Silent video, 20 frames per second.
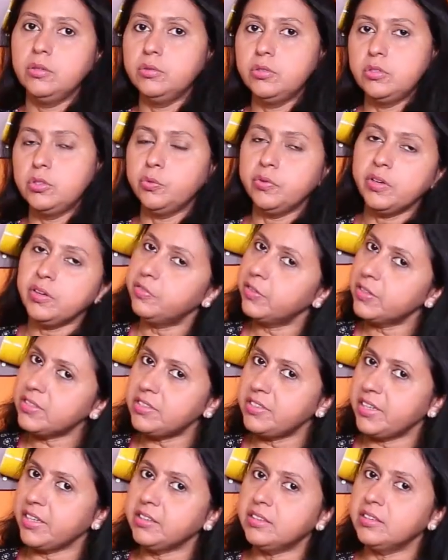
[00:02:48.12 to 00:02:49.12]
So we'll
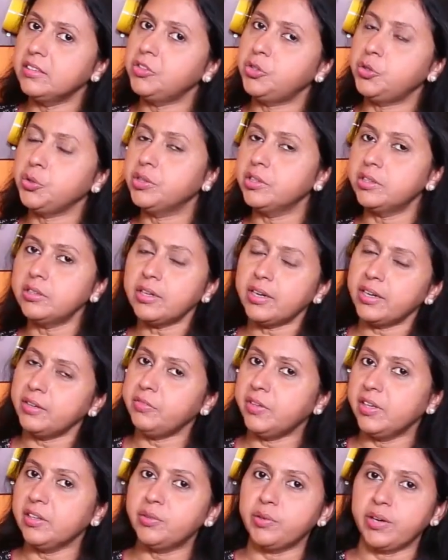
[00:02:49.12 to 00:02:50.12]
first take the sugar and
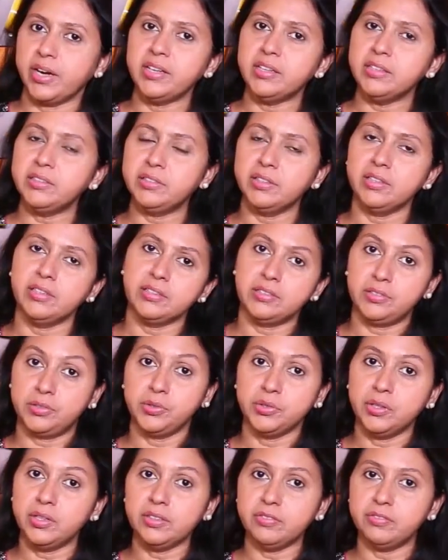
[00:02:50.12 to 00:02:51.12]
we'll grind it till it's
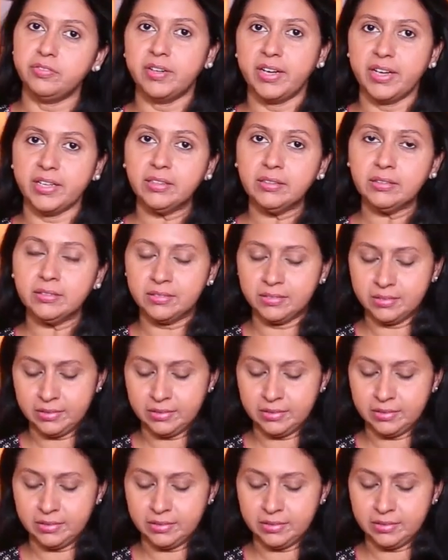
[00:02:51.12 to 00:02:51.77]
really fine.